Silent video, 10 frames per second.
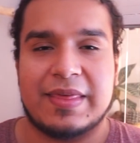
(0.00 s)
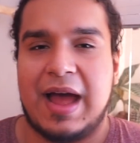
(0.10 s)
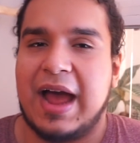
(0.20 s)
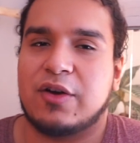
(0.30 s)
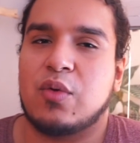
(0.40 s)

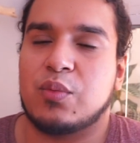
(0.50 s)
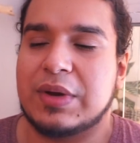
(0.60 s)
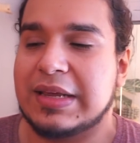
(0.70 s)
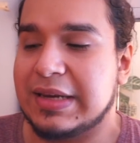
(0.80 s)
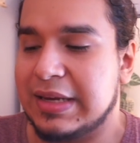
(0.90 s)
that I don't
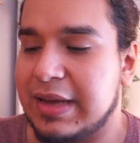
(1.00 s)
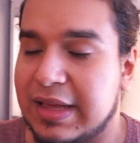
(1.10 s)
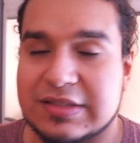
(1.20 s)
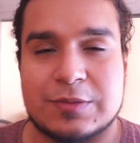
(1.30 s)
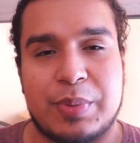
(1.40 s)
really need
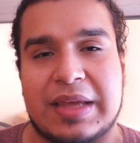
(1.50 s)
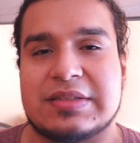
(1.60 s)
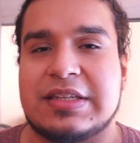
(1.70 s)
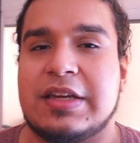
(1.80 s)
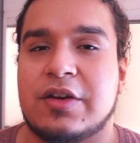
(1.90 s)
a
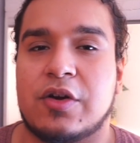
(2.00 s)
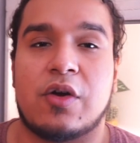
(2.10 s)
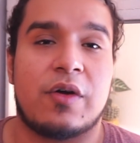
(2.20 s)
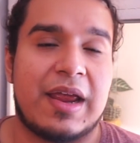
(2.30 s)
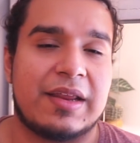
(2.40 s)
space heater
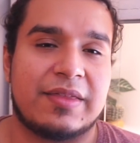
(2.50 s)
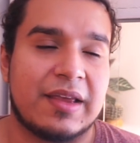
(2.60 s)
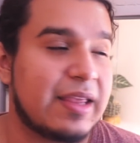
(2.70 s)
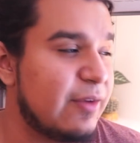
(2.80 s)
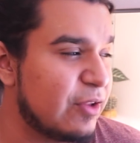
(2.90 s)
or
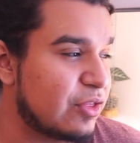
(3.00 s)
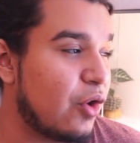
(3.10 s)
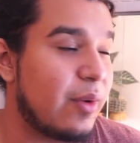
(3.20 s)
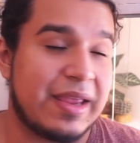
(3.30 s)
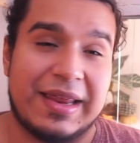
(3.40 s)
anything, even
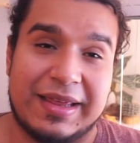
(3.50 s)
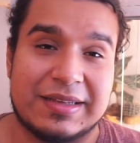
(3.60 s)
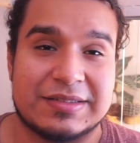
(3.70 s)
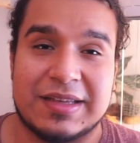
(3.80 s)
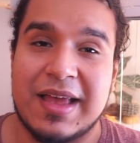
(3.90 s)
though it
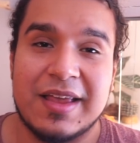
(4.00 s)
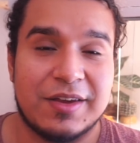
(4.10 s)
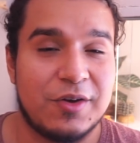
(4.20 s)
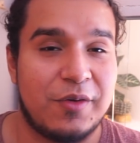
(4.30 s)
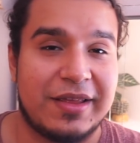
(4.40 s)
is,
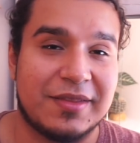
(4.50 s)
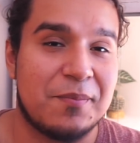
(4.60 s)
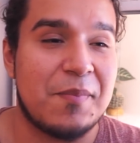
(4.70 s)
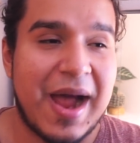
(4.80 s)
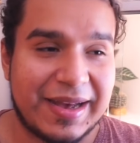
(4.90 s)
you know, in the
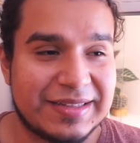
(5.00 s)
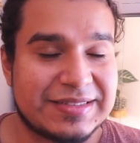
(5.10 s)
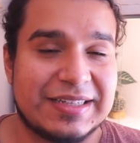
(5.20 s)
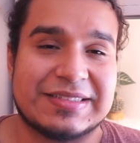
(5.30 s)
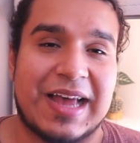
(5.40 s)

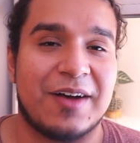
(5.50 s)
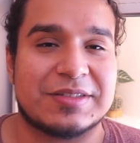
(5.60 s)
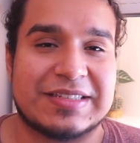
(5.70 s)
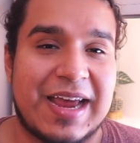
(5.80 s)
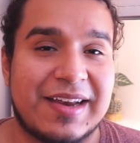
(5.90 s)
minuses
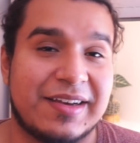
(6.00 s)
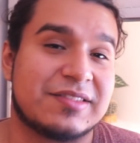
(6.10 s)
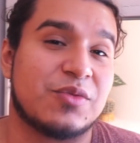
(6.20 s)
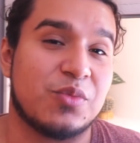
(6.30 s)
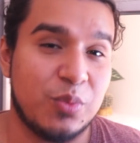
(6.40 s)
outside and
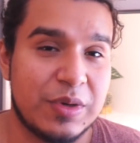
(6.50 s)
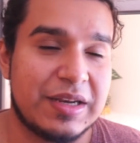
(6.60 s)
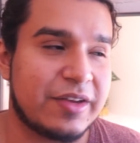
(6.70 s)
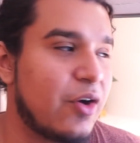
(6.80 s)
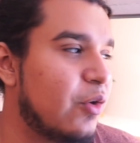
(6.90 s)
it's
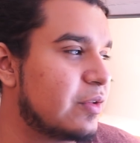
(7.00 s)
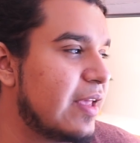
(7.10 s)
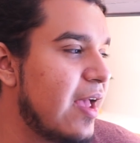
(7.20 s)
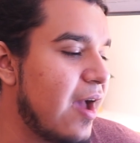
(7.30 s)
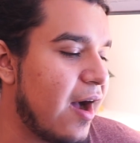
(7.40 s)
really cold.
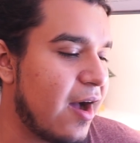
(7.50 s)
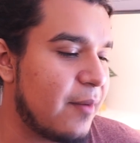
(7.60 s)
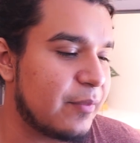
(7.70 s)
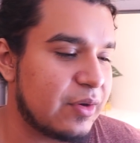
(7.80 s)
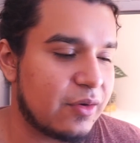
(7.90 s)

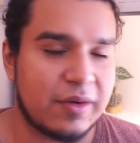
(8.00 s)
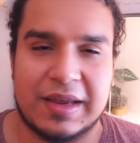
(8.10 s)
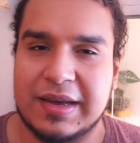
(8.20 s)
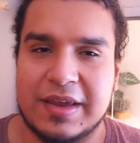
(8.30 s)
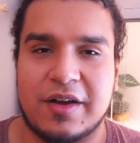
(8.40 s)
You know,
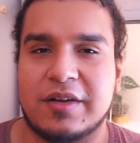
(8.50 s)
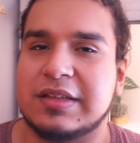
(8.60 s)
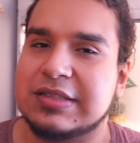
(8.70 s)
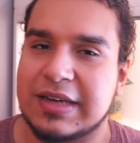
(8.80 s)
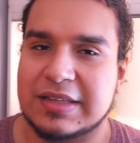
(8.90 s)
in here
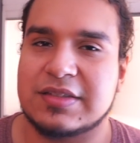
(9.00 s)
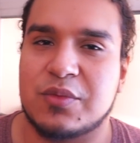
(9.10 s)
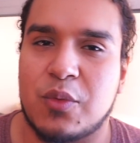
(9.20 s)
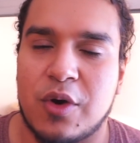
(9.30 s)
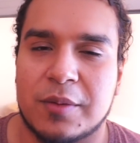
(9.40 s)
it's nice
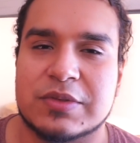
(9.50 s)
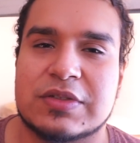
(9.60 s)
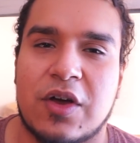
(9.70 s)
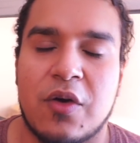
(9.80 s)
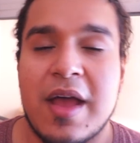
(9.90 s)
and warm.
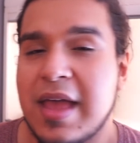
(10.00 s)
So